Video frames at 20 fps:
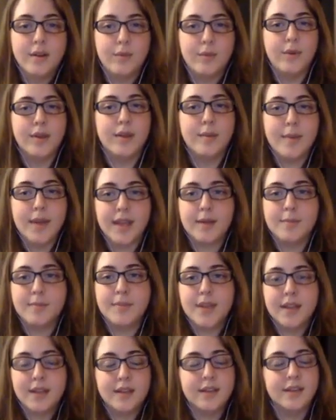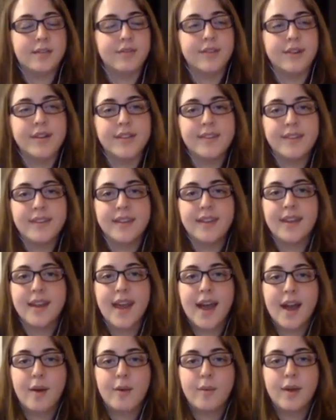will make a big difference in
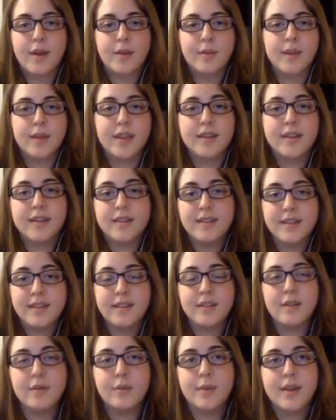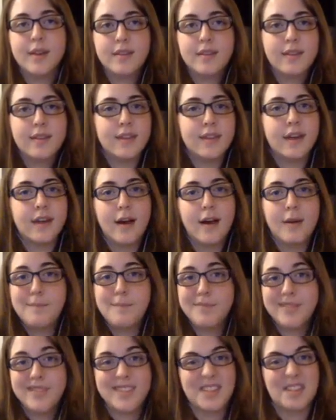how well we can deal with
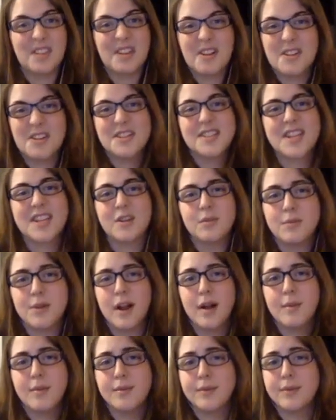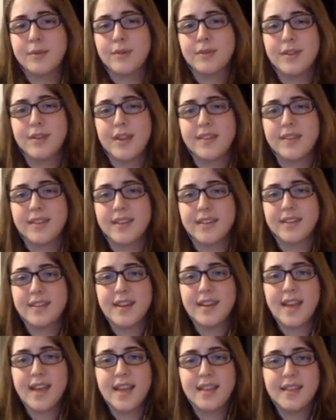the large-scale problems we're facing
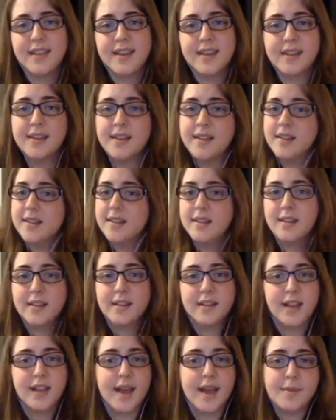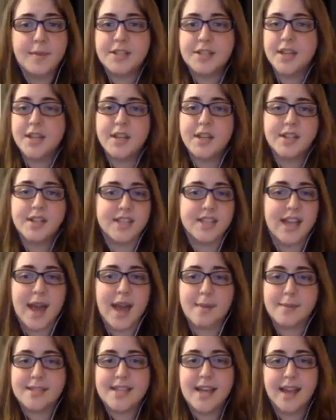today, like climate change and
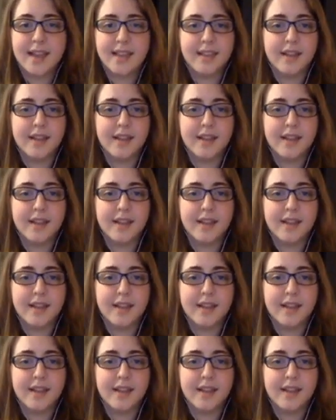habitat